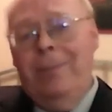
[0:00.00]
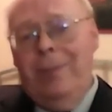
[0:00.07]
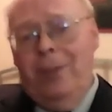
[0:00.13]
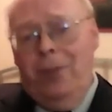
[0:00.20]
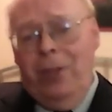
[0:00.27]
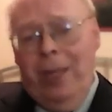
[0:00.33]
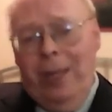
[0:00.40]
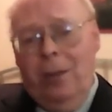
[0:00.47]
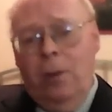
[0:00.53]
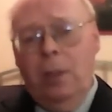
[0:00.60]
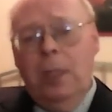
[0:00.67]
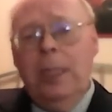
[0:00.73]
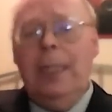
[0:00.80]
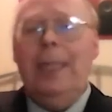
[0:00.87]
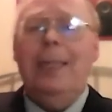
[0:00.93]

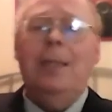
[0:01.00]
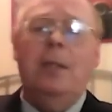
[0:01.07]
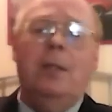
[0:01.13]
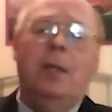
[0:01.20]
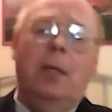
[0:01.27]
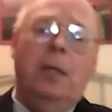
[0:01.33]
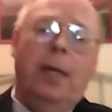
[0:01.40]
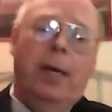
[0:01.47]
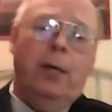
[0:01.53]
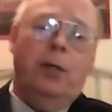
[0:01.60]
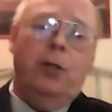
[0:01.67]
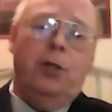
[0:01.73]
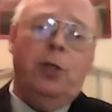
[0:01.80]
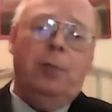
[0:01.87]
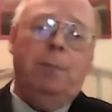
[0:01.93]
Generally, the letter
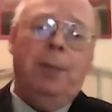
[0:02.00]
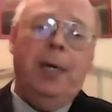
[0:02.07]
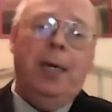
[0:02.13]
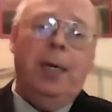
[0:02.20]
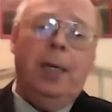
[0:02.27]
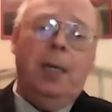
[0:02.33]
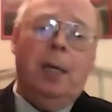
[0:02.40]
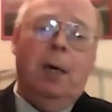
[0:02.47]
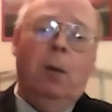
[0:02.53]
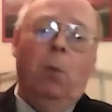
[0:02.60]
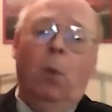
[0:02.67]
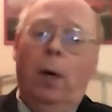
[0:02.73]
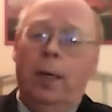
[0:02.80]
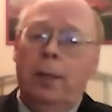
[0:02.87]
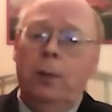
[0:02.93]
should be
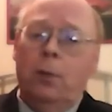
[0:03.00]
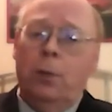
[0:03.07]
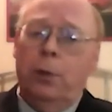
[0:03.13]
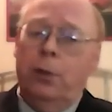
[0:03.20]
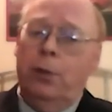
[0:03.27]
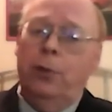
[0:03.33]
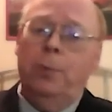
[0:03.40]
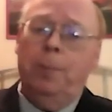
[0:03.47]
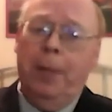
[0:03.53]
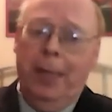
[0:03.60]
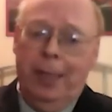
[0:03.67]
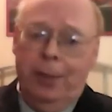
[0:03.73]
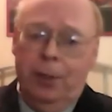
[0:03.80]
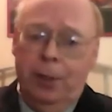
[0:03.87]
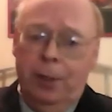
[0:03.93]
1 or 2
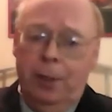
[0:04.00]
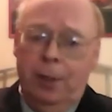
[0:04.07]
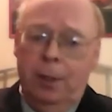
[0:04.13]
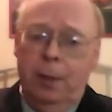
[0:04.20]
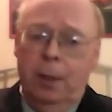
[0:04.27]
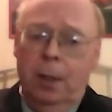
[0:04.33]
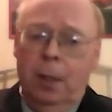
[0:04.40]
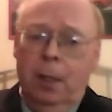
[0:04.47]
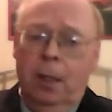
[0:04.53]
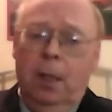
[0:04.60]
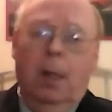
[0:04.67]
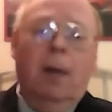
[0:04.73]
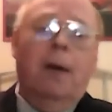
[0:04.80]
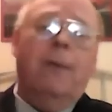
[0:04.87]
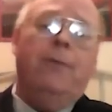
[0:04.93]
pages
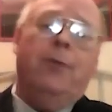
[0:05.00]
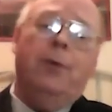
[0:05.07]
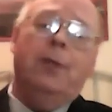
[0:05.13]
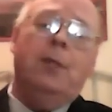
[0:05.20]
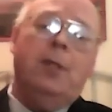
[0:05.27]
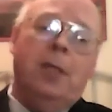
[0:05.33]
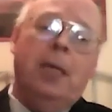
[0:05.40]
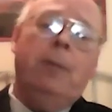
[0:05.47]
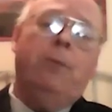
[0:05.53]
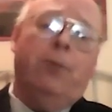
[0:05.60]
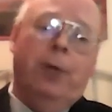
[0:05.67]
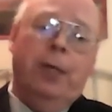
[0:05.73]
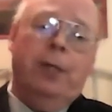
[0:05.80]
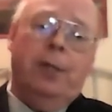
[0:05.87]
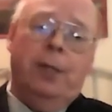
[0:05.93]
for the same
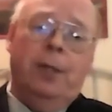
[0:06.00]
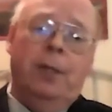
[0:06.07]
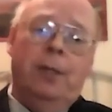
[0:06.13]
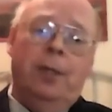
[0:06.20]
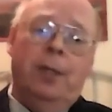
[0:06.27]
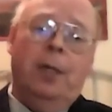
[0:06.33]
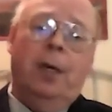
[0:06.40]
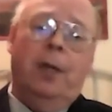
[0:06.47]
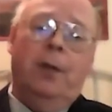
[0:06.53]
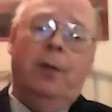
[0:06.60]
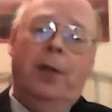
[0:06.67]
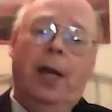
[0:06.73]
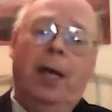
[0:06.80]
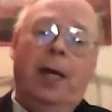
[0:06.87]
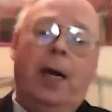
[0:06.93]
reasons
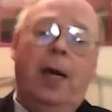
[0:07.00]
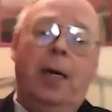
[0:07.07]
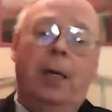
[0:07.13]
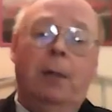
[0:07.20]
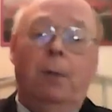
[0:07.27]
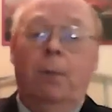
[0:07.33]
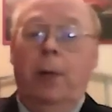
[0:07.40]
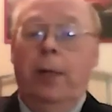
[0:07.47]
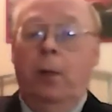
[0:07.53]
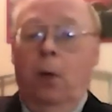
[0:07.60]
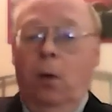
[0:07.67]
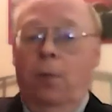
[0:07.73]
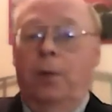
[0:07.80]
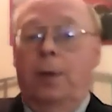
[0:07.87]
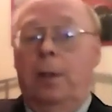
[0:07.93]
that I went
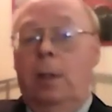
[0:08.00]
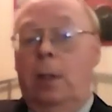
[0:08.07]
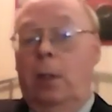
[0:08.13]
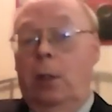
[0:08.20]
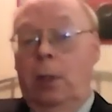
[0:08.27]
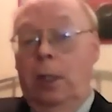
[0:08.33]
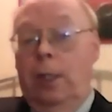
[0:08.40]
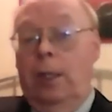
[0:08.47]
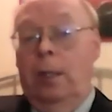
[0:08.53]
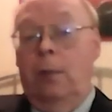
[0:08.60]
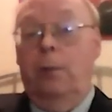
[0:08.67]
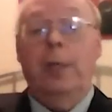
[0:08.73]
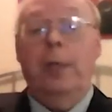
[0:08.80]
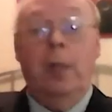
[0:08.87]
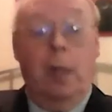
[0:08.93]
over earlier
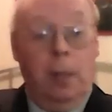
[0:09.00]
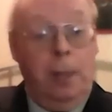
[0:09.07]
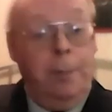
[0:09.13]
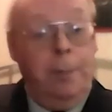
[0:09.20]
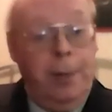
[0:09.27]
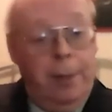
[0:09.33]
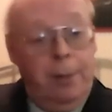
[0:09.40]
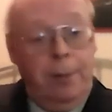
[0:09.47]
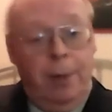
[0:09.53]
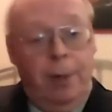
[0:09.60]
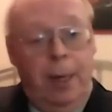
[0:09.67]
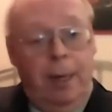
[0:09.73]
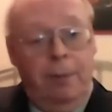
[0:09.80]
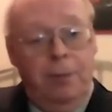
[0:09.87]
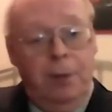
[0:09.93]
regarding paragraphs.